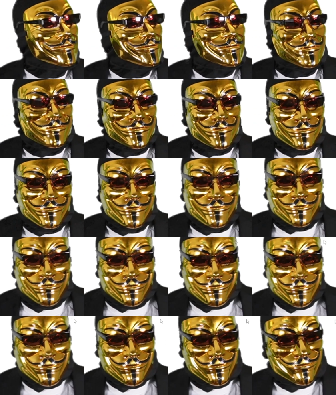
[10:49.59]
not your
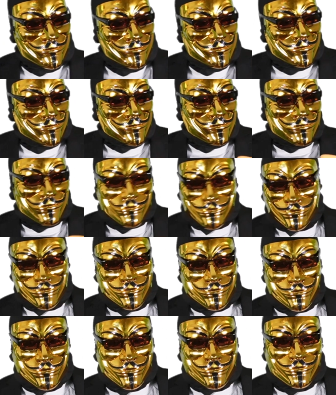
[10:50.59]
wants, not your
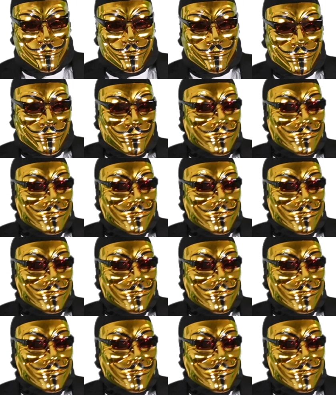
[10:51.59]
savings.